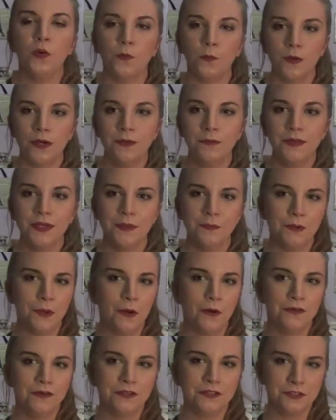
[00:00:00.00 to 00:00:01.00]
wouldn't be
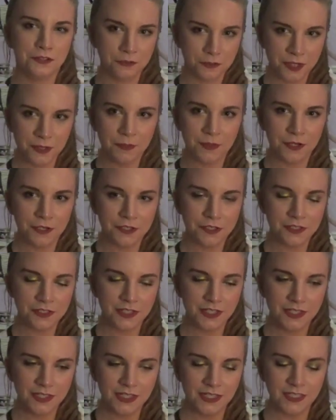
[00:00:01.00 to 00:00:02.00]
opposed to
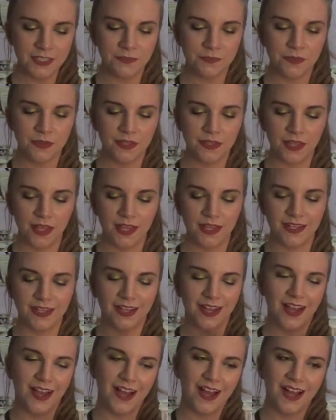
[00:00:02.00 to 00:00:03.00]
repurchasing this, but
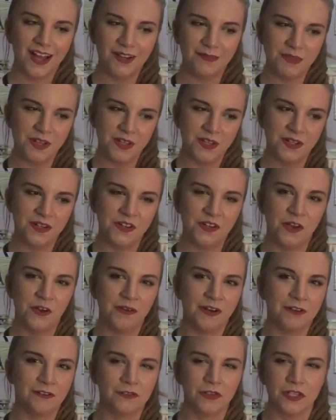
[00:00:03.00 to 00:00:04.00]
like I'm not gonna
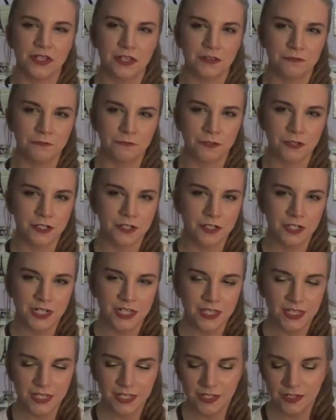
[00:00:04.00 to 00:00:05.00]
go out looking for it or
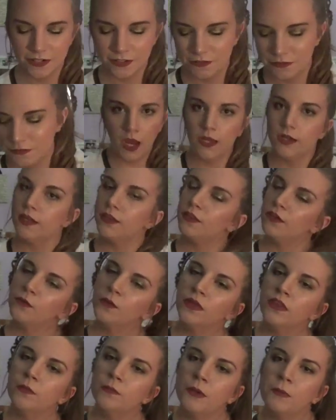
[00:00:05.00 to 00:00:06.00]
anything, you know. Another
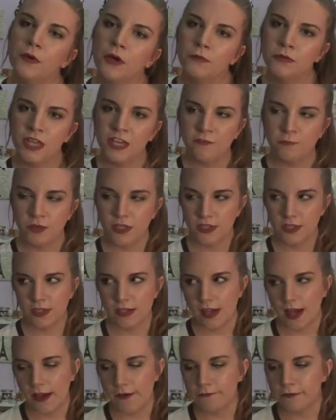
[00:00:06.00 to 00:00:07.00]
one that my mom gave me
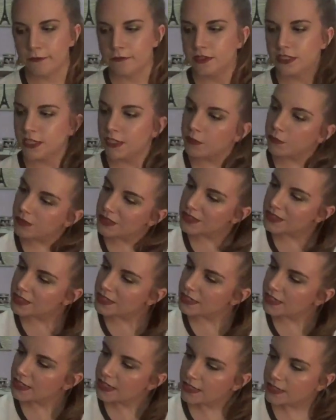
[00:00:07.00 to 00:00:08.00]
like half empty was
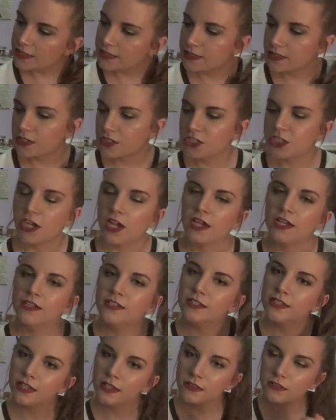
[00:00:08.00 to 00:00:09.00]
the NYX
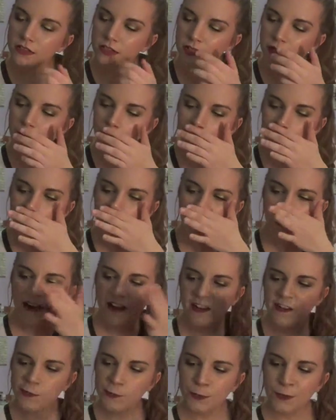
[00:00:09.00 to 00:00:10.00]
Shine Killer, and
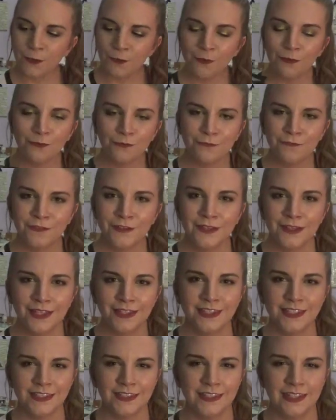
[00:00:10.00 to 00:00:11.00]
I don't feel
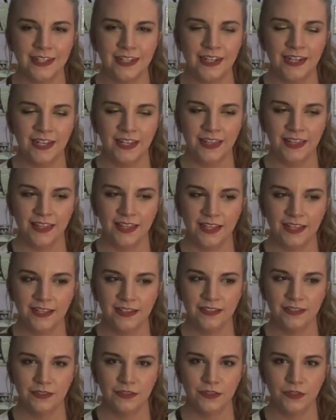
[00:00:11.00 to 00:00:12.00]
like this did
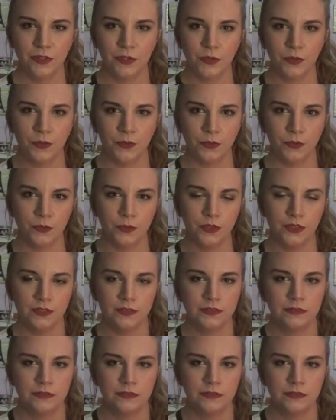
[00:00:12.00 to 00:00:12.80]
anything to